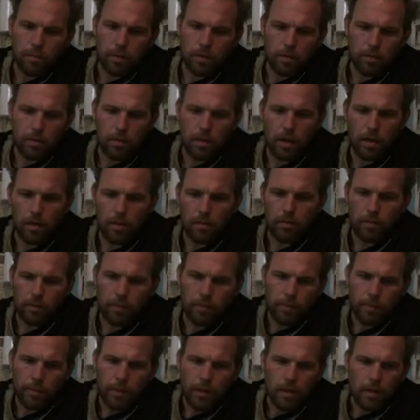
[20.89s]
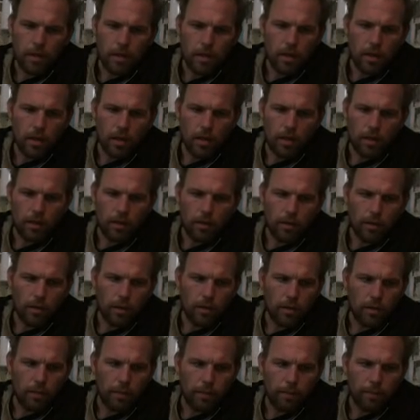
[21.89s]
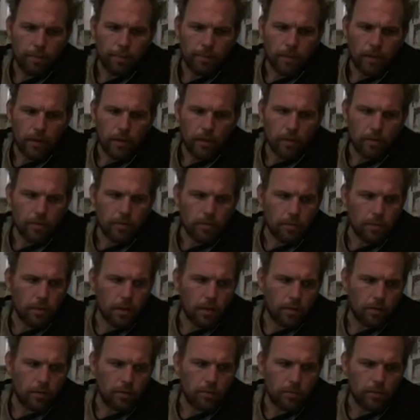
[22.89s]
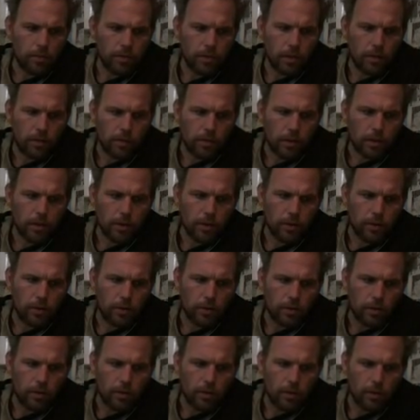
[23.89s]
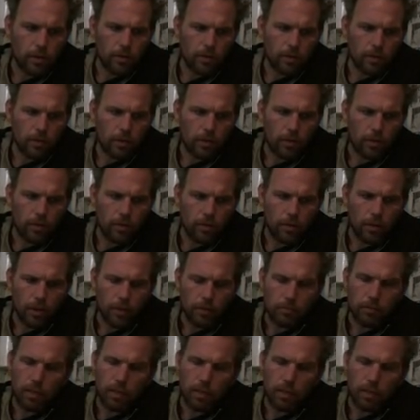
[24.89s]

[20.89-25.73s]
but I went out. And he had some young Russian dude who I